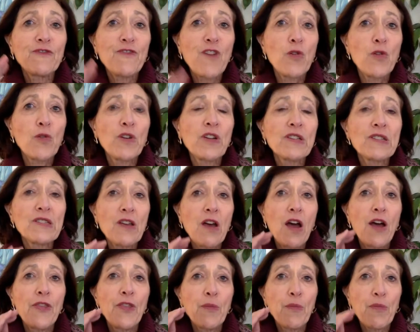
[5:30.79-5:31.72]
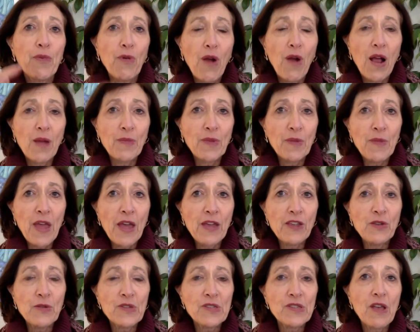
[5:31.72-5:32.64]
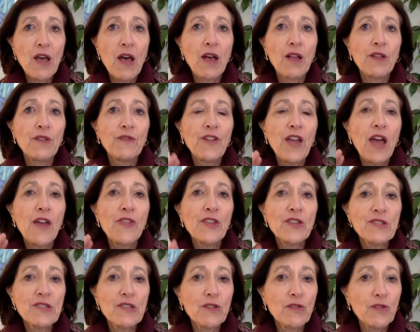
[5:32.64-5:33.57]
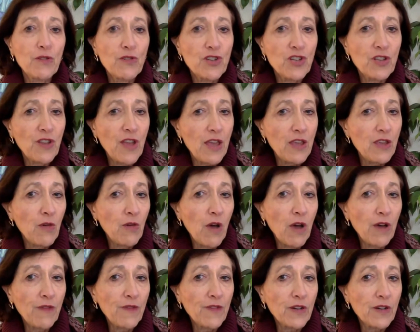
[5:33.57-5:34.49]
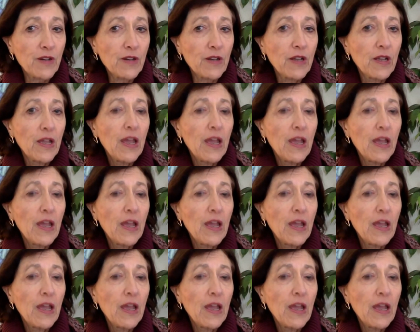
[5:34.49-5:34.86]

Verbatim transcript: focus on the problem that you solve and the solution that you offer.